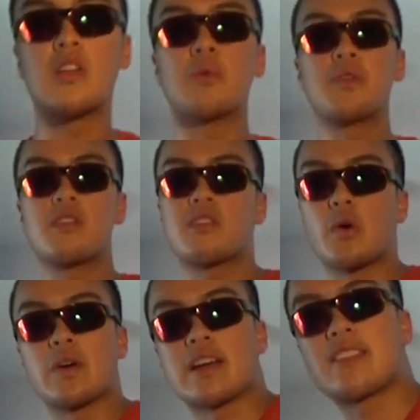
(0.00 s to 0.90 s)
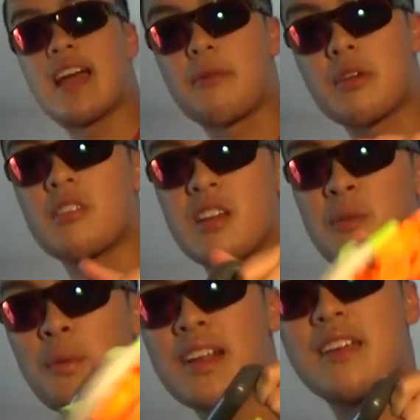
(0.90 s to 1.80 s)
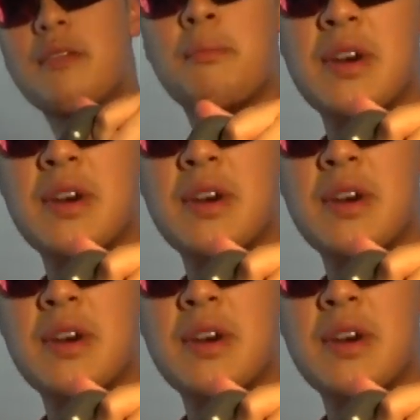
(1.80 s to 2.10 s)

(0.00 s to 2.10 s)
you wouldn't just go like that, because it wouldn't give you